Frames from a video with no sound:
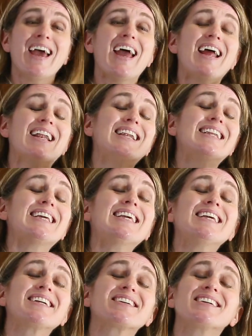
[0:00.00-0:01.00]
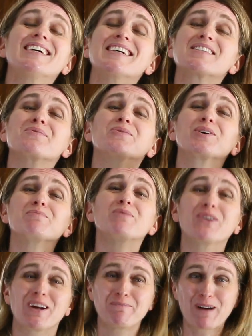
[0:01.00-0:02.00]
And here is where
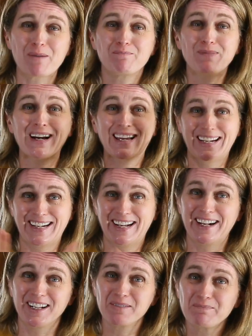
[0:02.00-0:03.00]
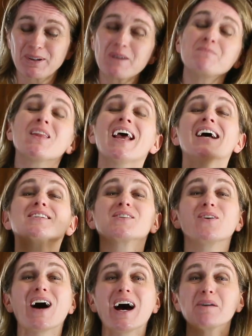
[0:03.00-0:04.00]
BuonaPappa can help.
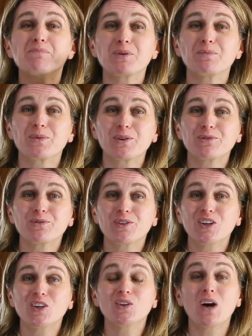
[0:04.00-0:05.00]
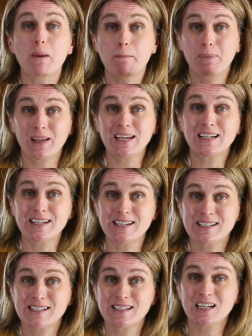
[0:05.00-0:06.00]
So I prepare for you a
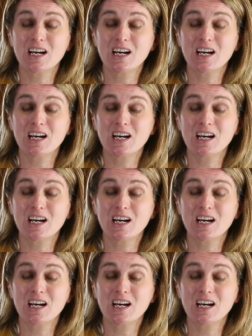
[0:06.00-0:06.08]
playlist